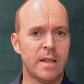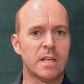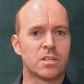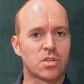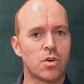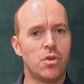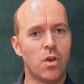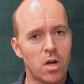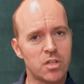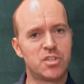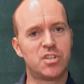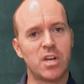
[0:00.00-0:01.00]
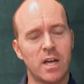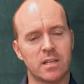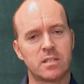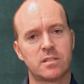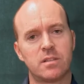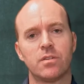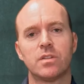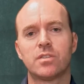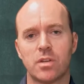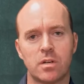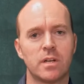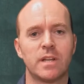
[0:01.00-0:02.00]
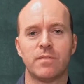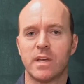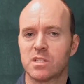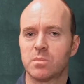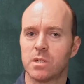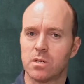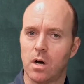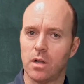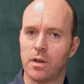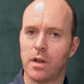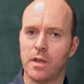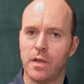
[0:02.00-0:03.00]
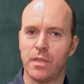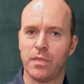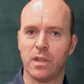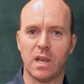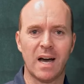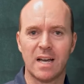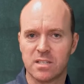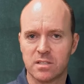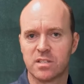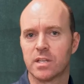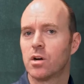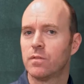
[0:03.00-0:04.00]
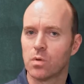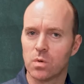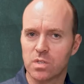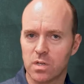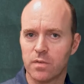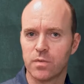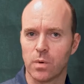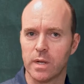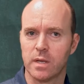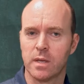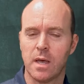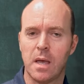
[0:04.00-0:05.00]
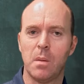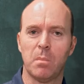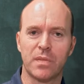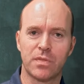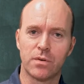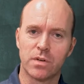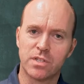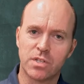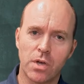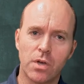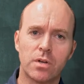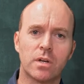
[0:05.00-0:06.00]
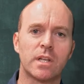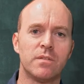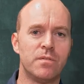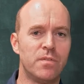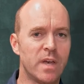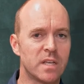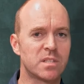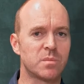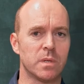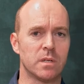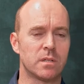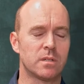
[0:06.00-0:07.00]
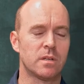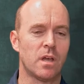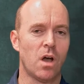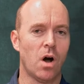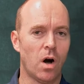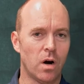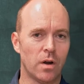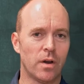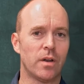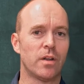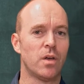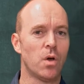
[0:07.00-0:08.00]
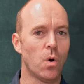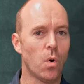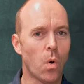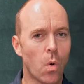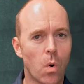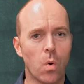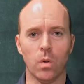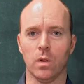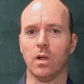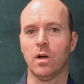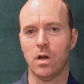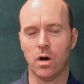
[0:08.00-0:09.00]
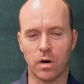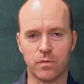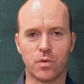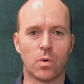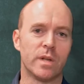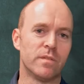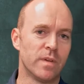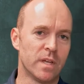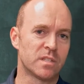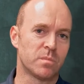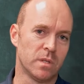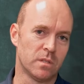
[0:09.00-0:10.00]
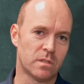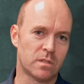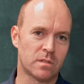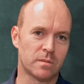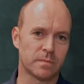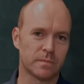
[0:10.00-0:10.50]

So not just the return on investment on the licensing of your software, but the return on investment on all of your investments.